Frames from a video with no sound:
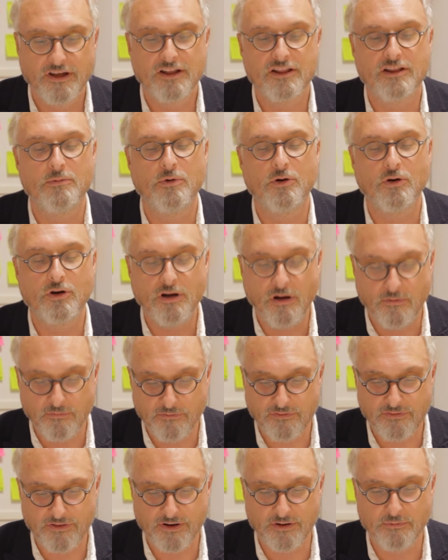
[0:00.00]
the more
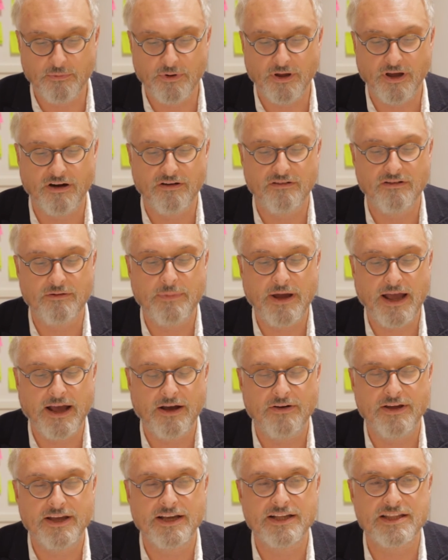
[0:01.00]
confident we are
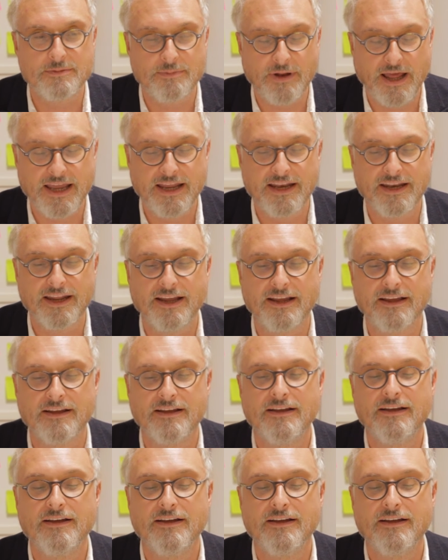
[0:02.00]
about explaining